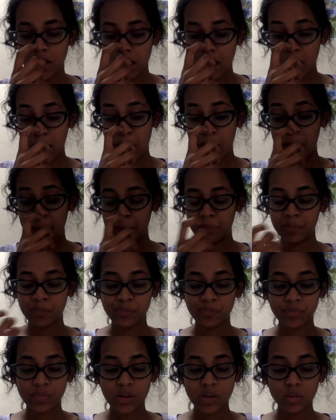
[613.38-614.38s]
um,
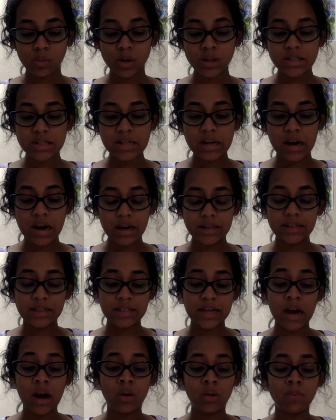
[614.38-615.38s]
wants to hunt
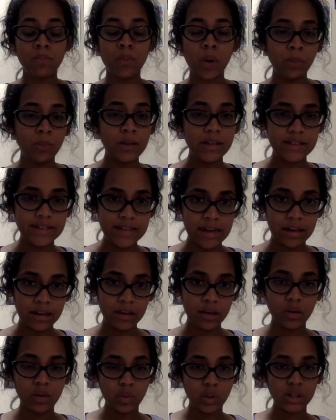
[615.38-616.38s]
down Moby Dick,
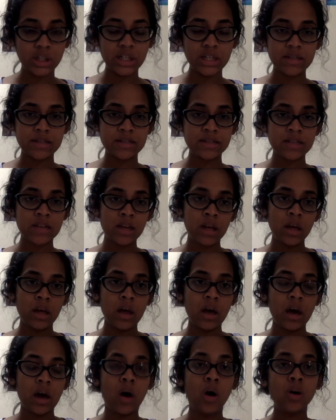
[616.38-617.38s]
which is
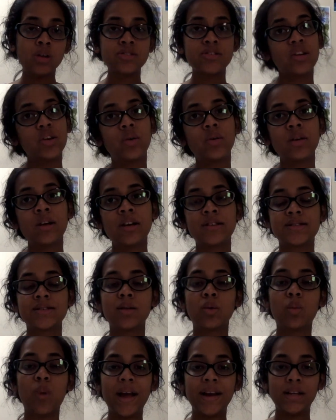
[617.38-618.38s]
also known as
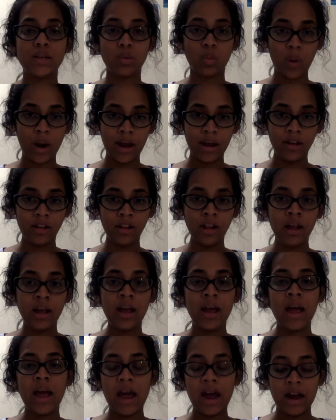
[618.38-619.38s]
the white whale.
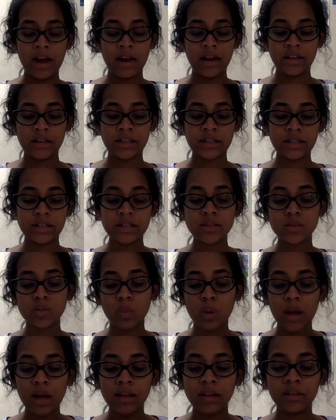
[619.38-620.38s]
And this
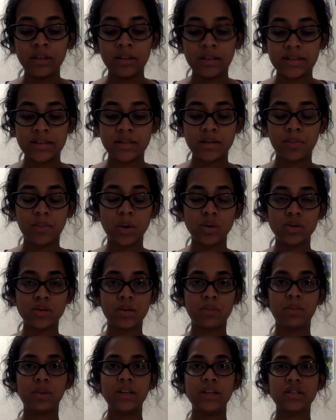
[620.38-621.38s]
whale is
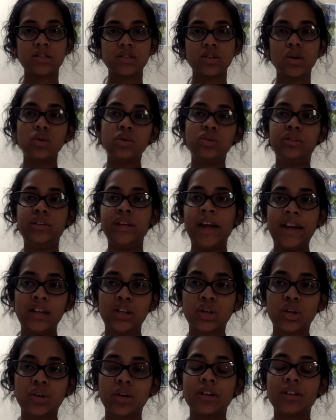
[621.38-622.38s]
supposedly so
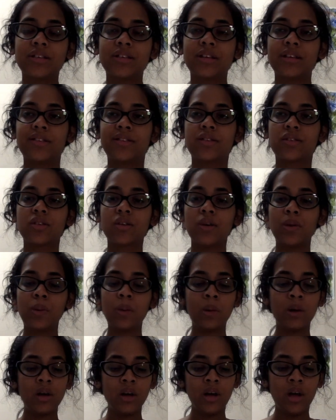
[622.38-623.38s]
dangerous and
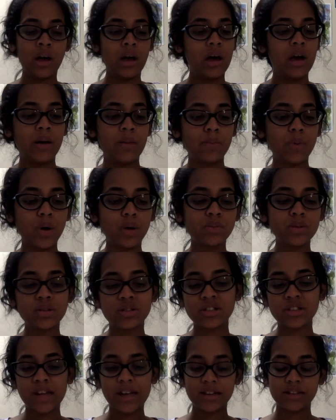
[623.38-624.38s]
so
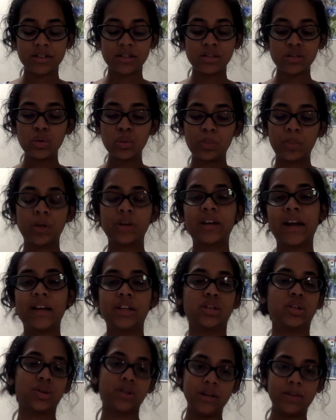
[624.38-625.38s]
almost like
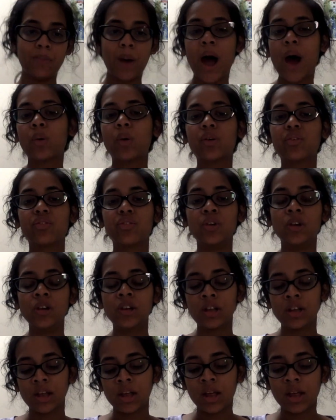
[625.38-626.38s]
supernaturally powerful
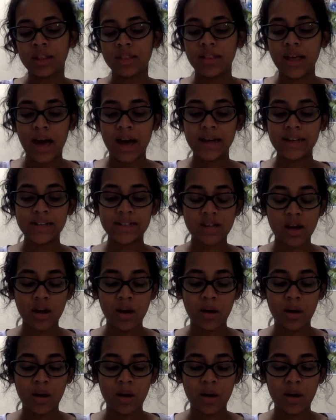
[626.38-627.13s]
that